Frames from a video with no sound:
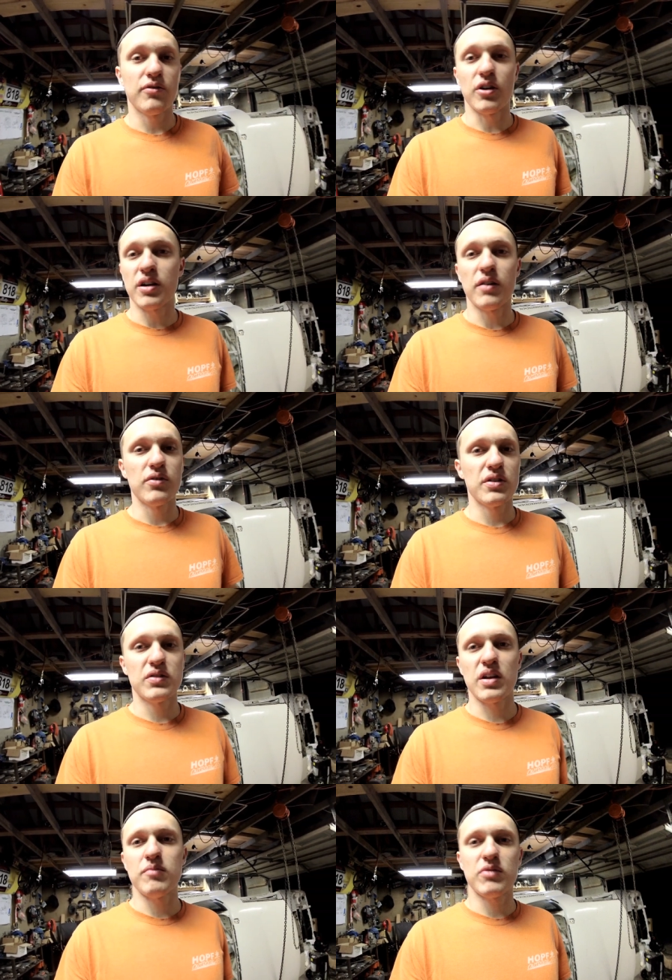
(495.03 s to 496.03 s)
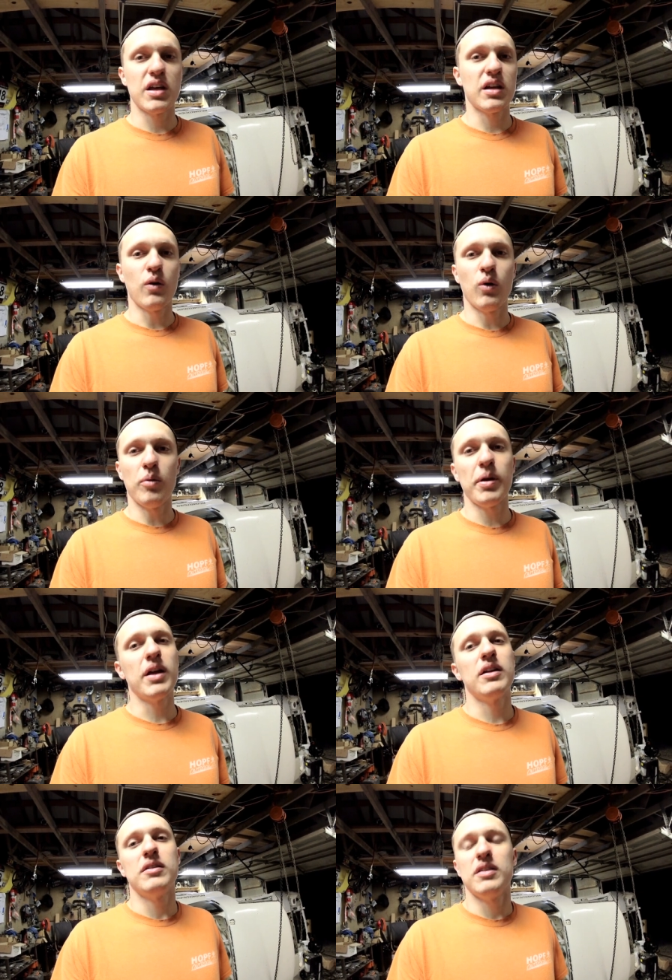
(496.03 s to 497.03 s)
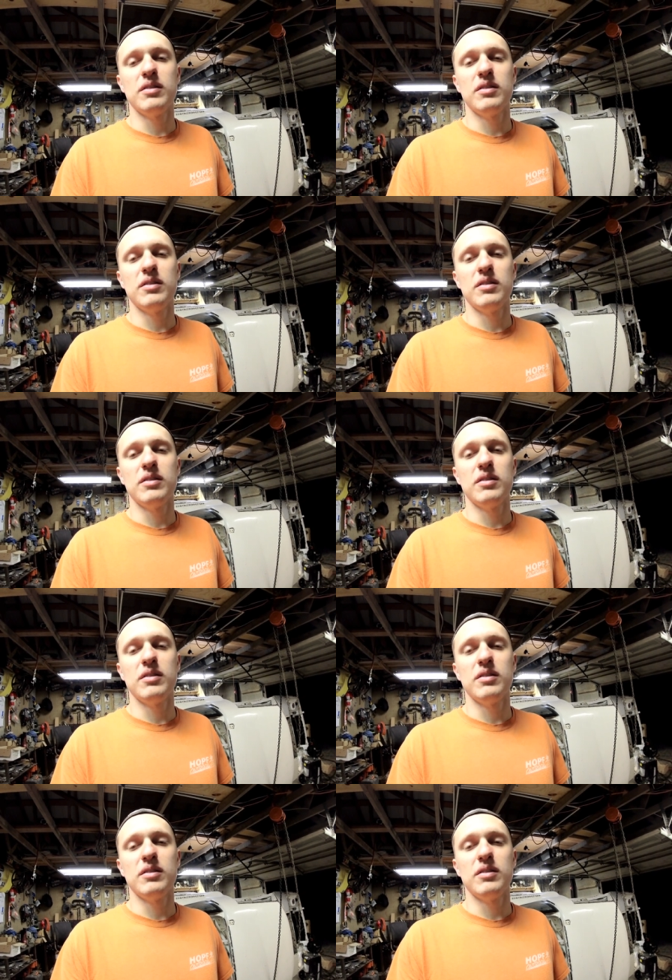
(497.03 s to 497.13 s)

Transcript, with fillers: Front cover, same thing. Oil pan,